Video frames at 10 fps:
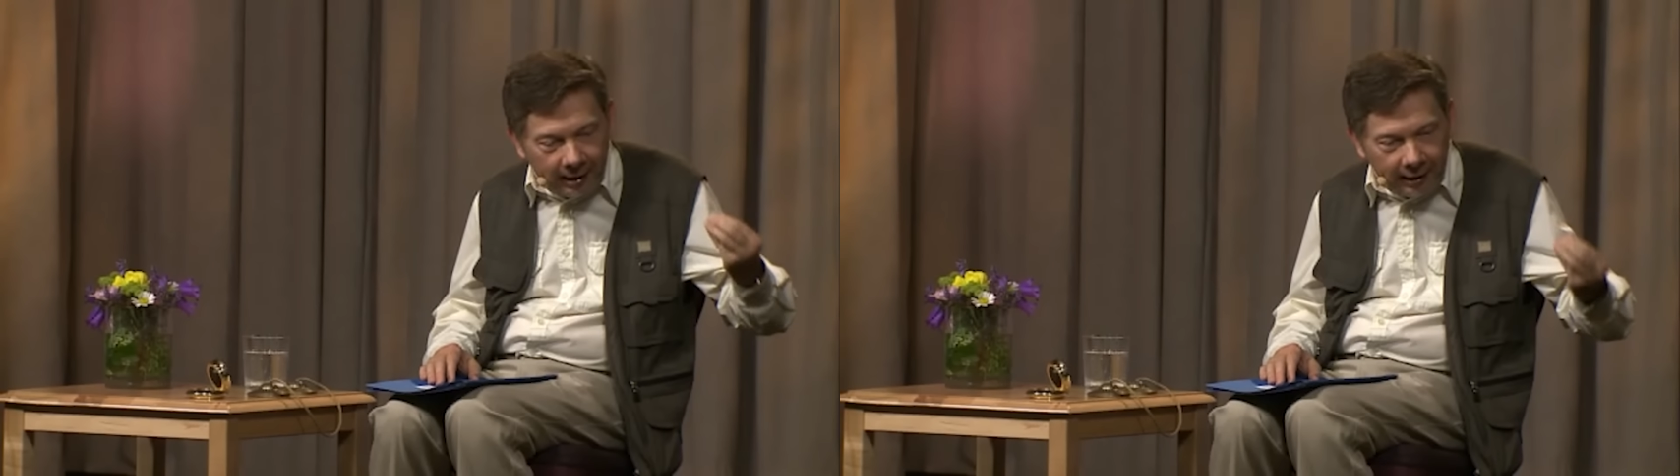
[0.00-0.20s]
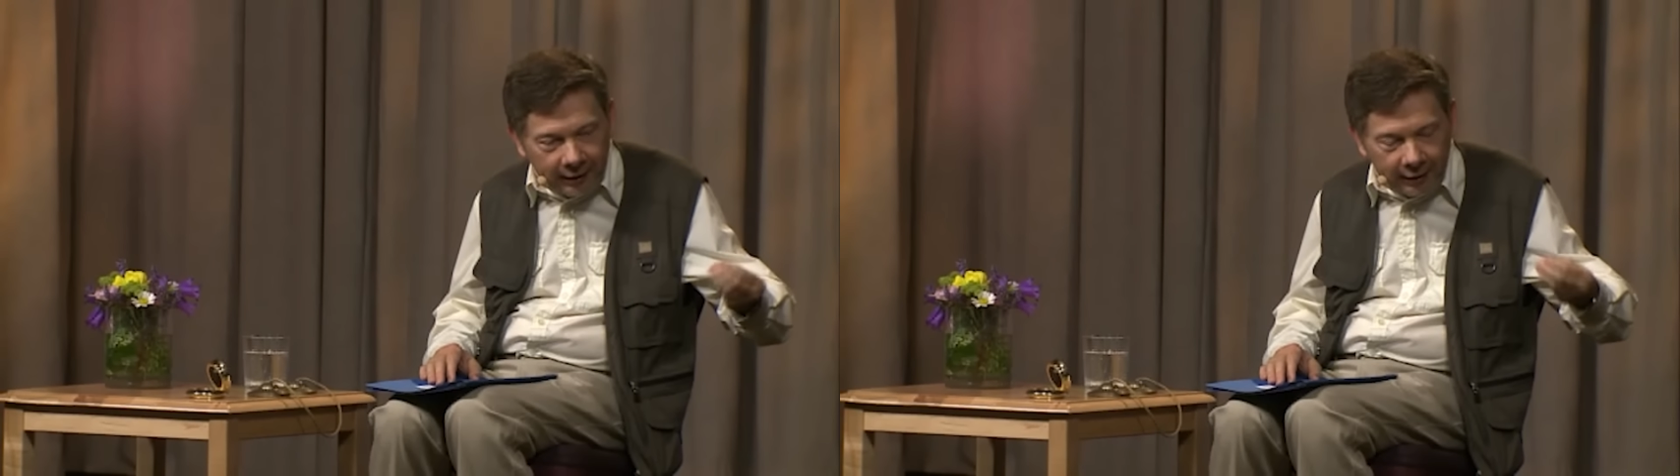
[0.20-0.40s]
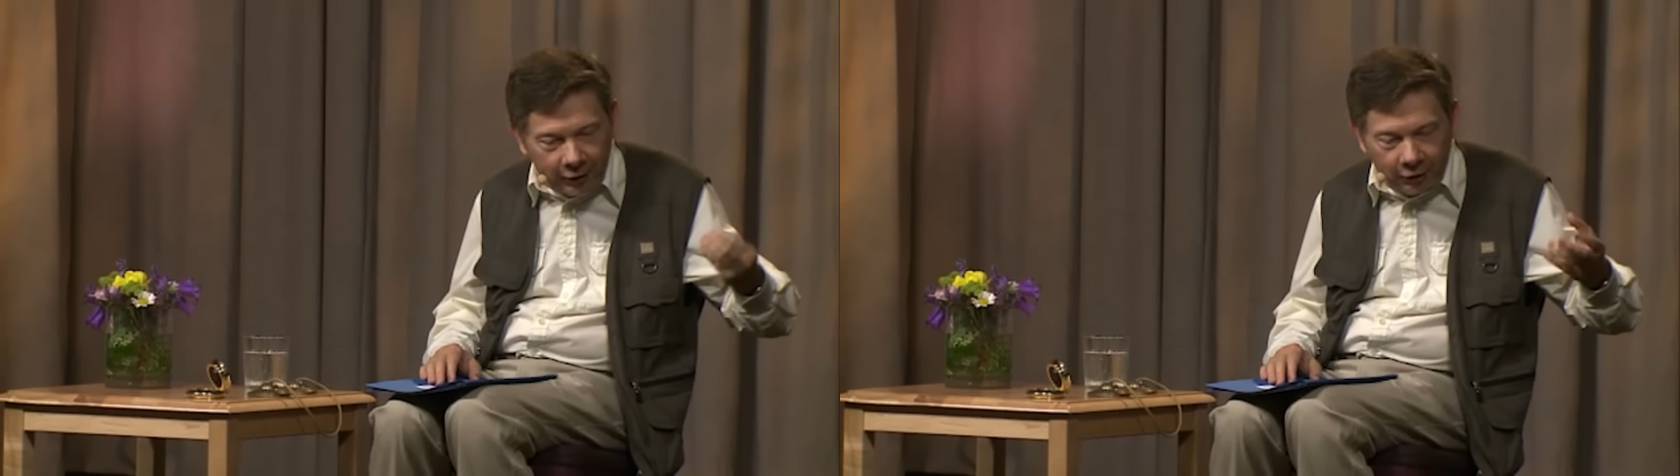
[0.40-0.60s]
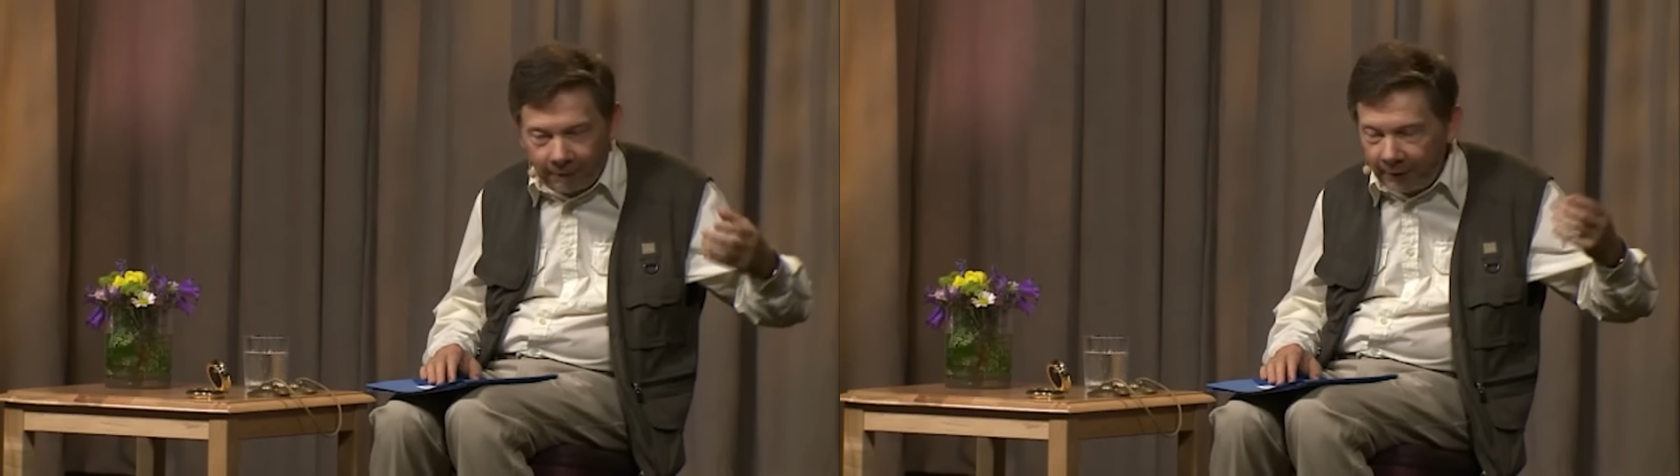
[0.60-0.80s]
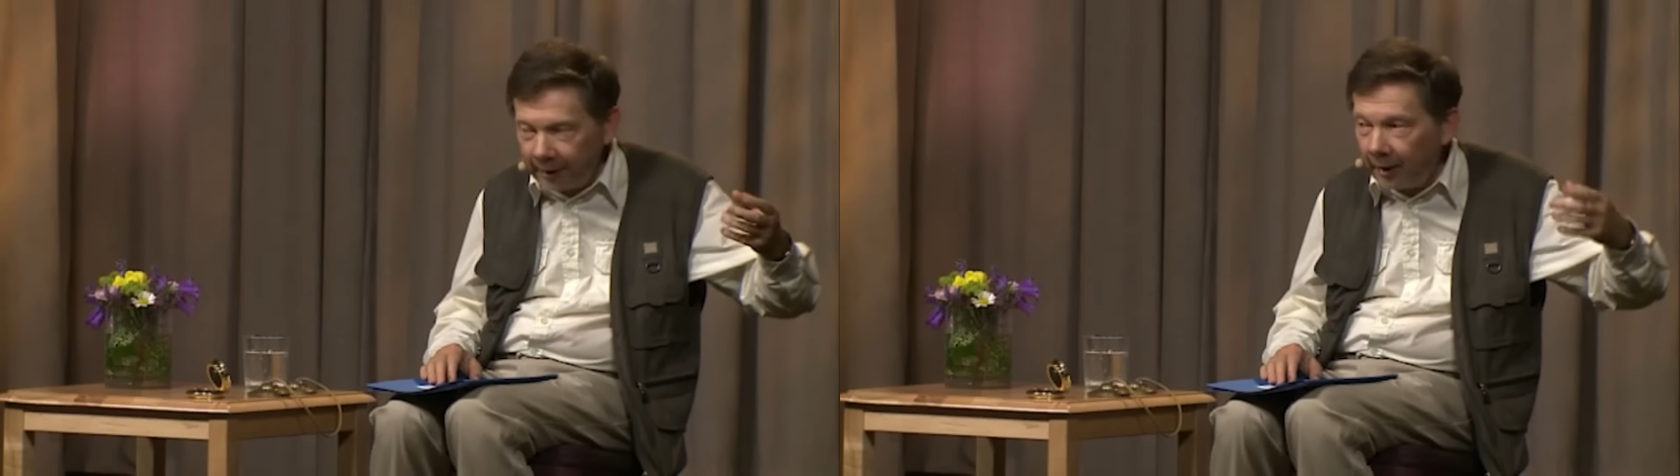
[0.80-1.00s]
essence
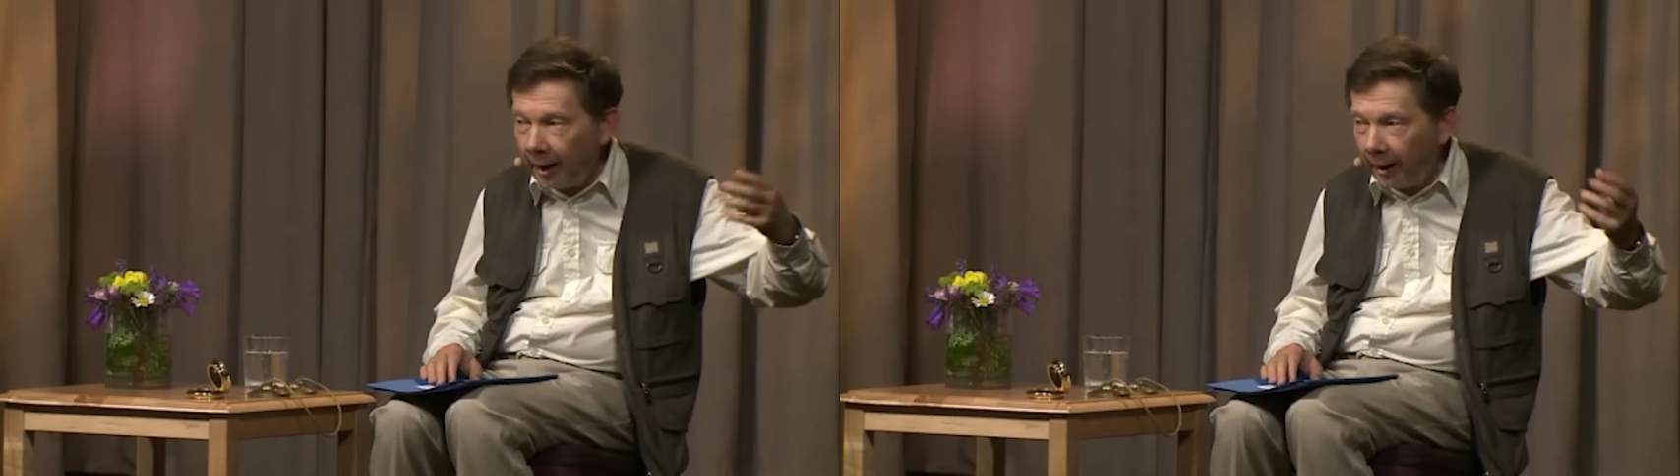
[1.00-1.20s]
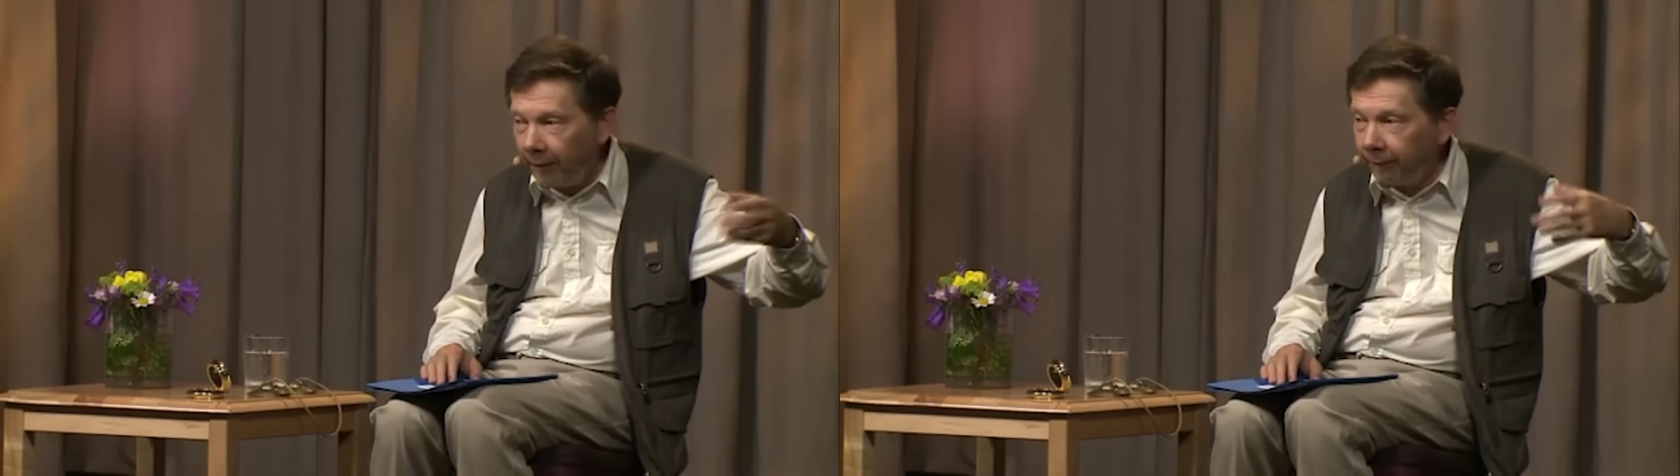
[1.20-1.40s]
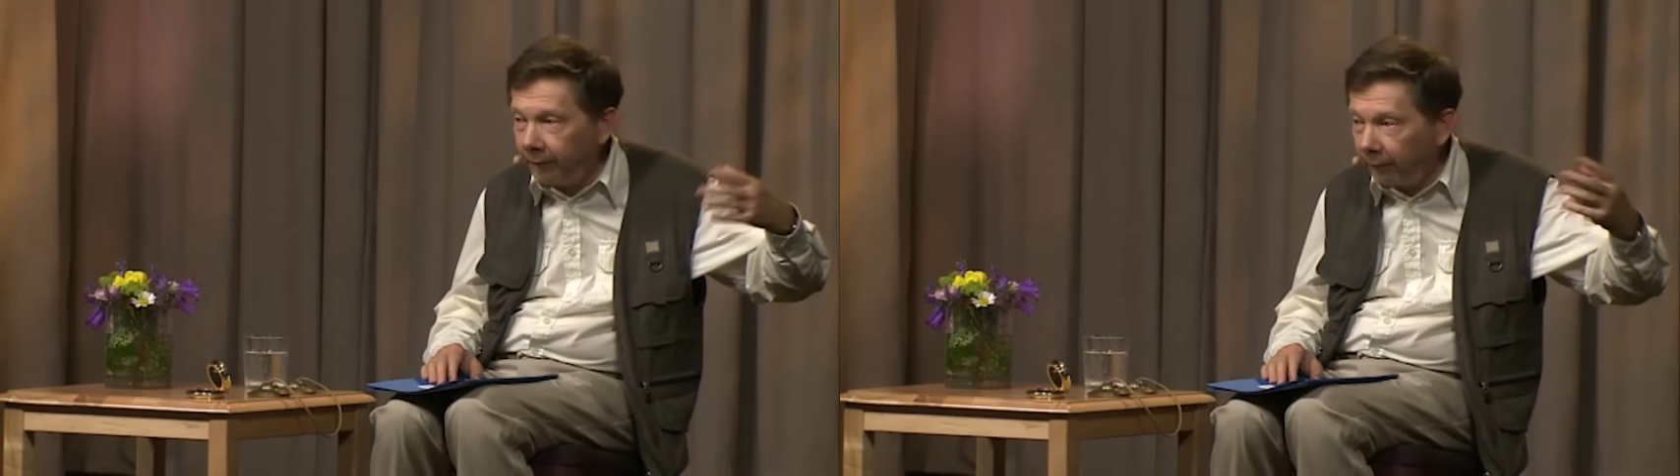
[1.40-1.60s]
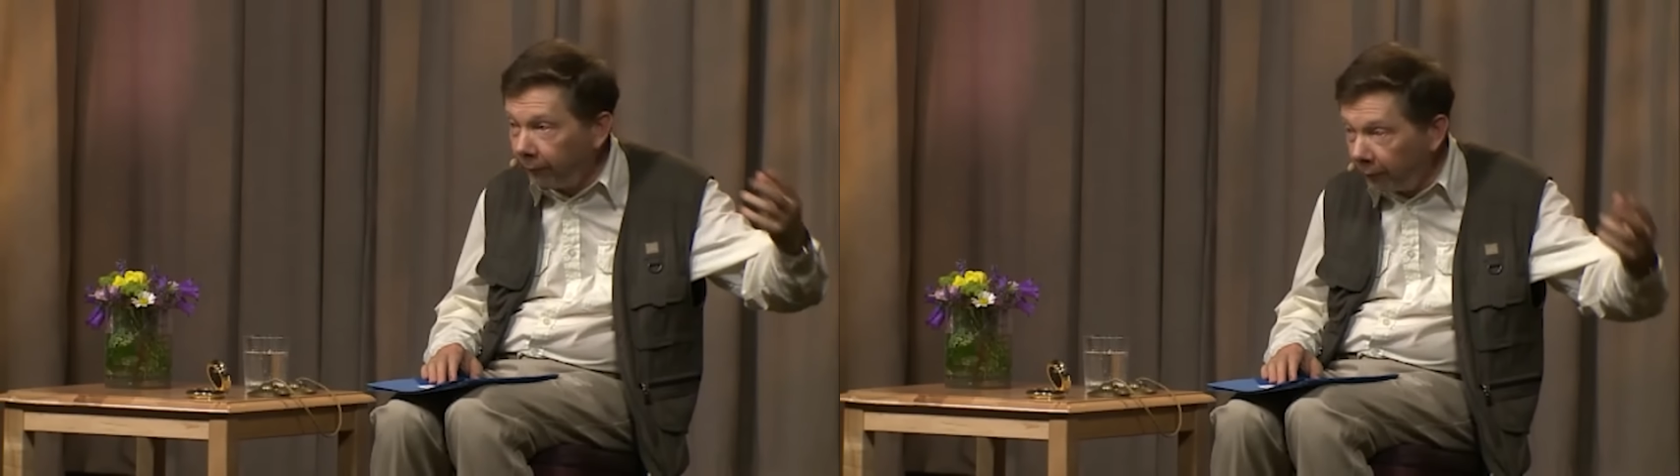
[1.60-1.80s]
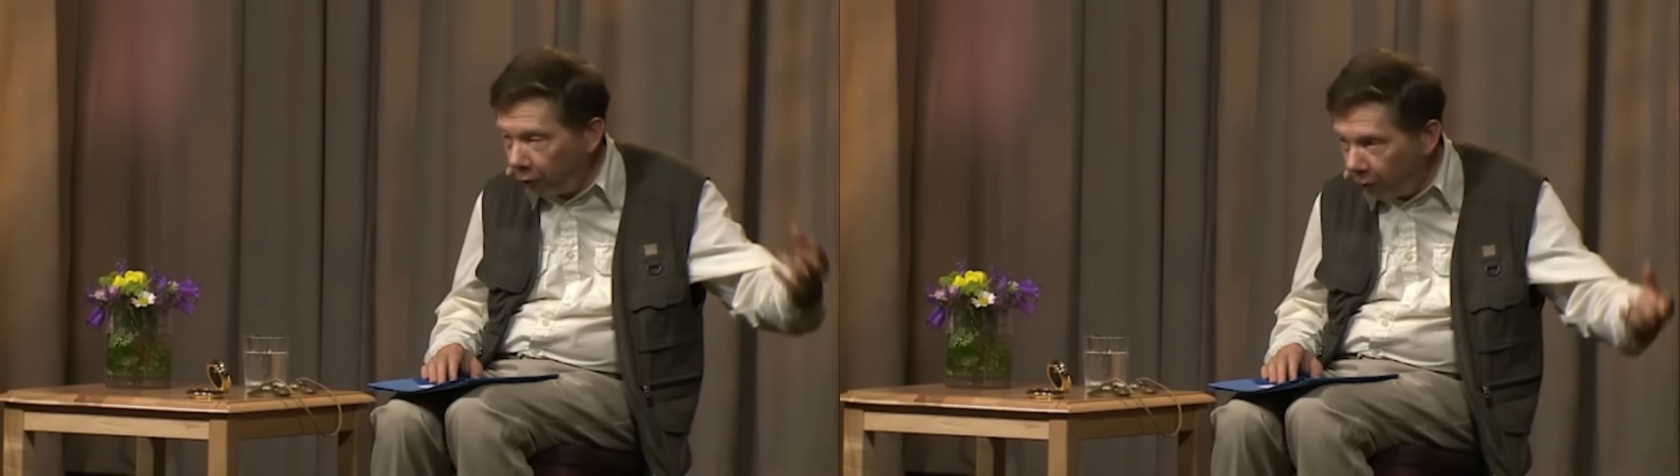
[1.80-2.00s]
of that life
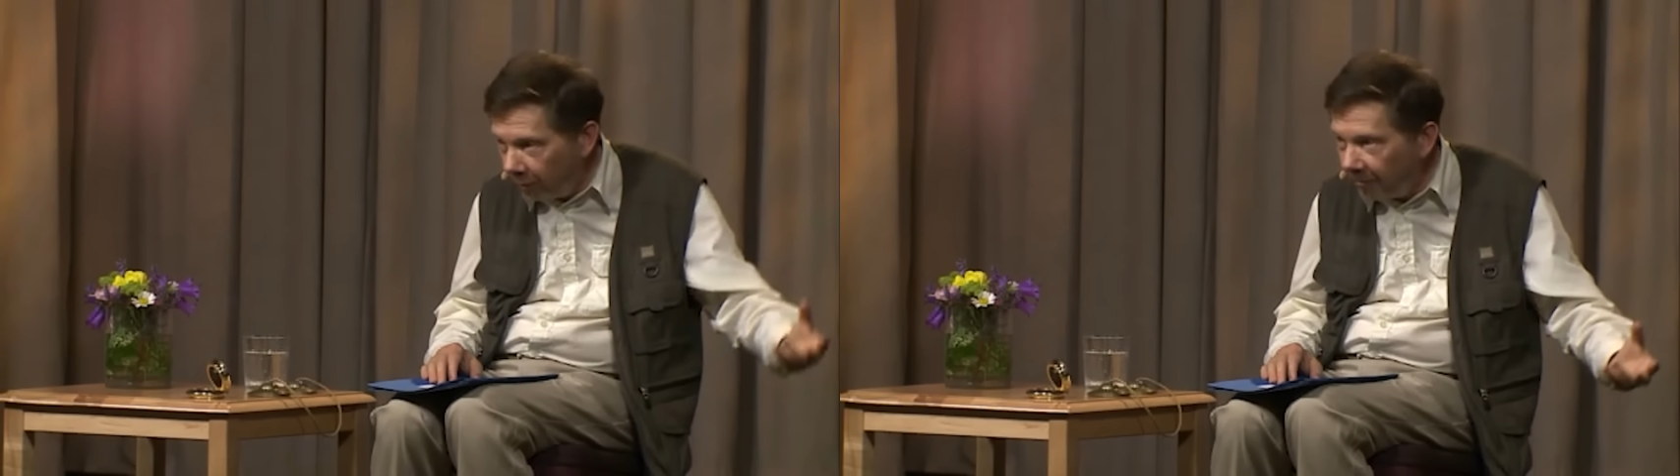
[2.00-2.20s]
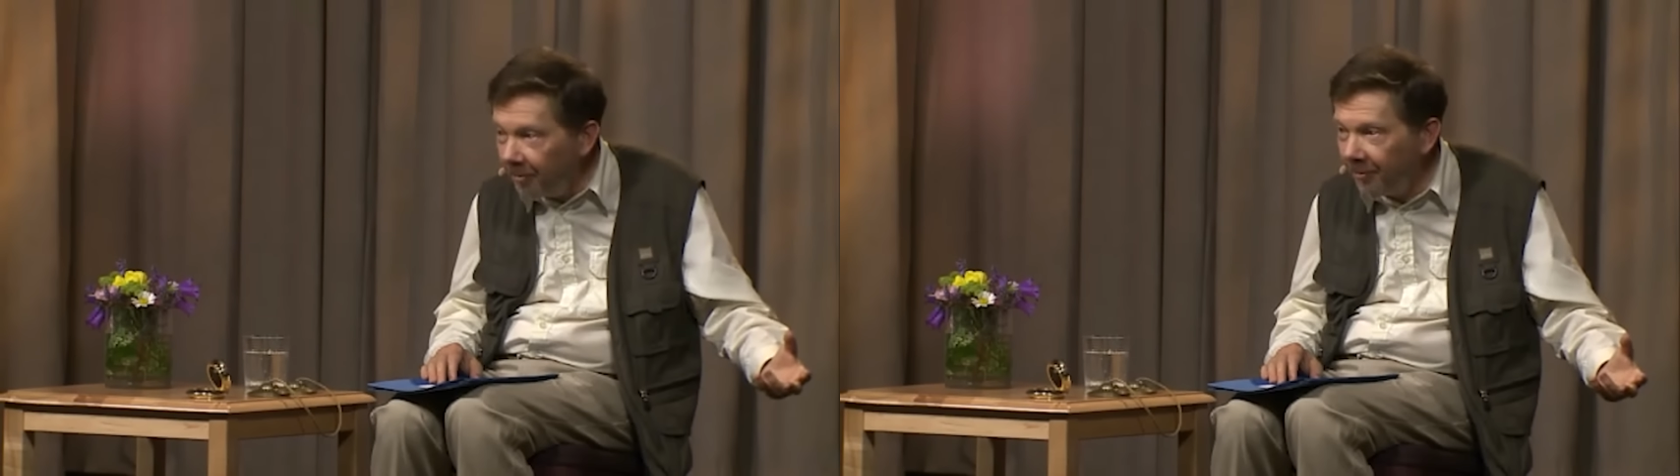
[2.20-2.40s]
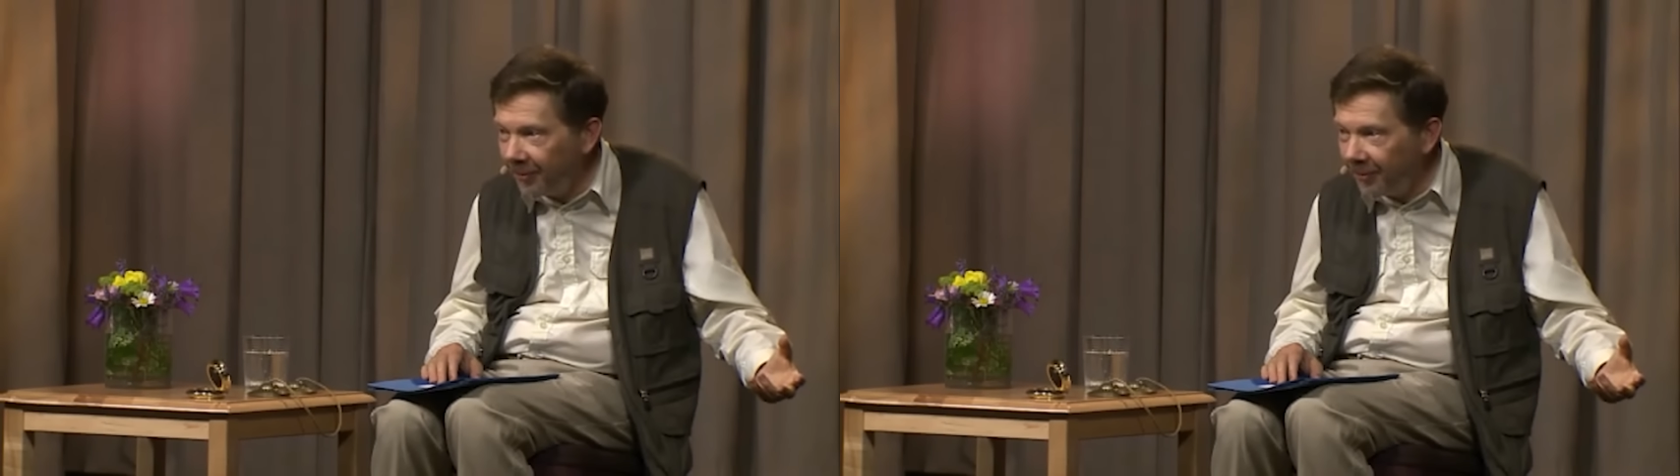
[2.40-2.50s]
form,